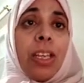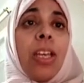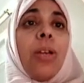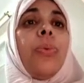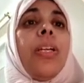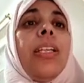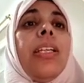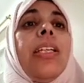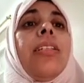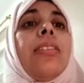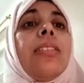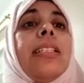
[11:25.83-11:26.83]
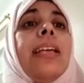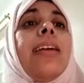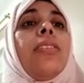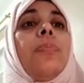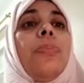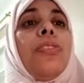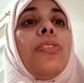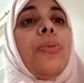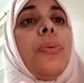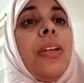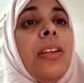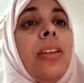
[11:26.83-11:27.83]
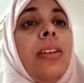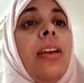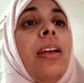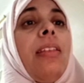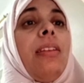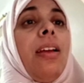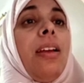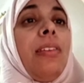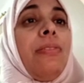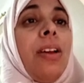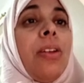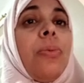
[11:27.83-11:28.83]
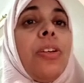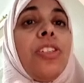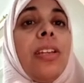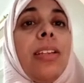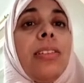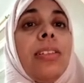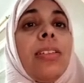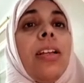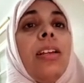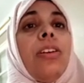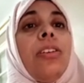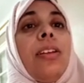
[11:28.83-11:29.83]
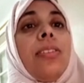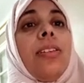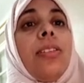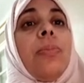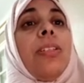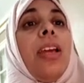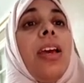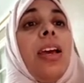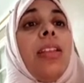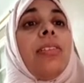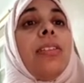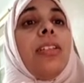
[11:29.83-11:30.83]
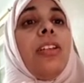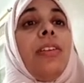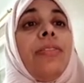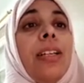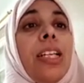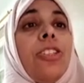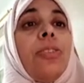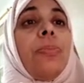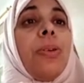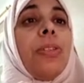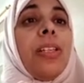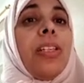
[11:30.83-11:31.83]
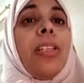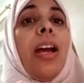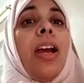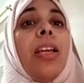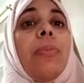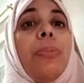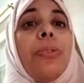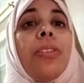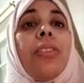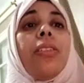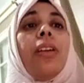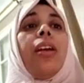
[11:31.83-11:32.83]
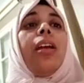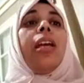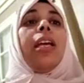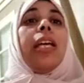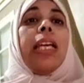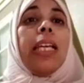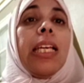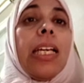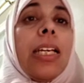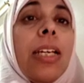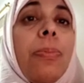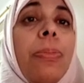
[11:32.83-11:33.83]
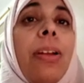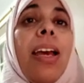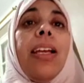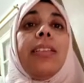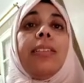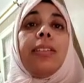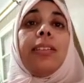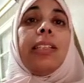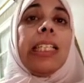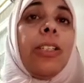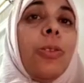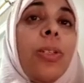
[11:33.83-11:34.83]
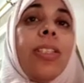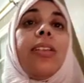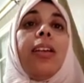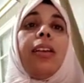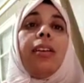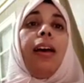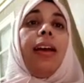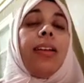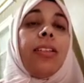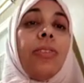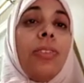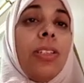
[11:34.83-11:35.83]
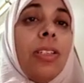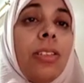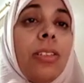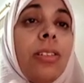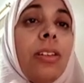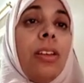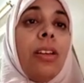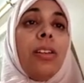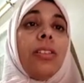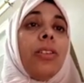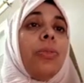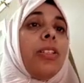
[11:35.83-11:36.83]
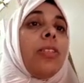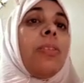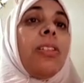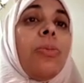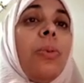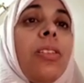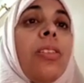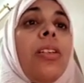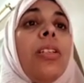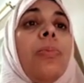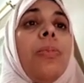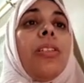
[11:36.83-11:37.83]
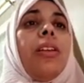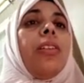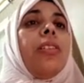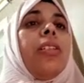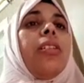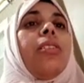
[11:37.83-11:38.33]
we need scant persuading that evaluation and design learning assessment and the study of classroom processes are important applied linguistic activities. So it means what? It means it is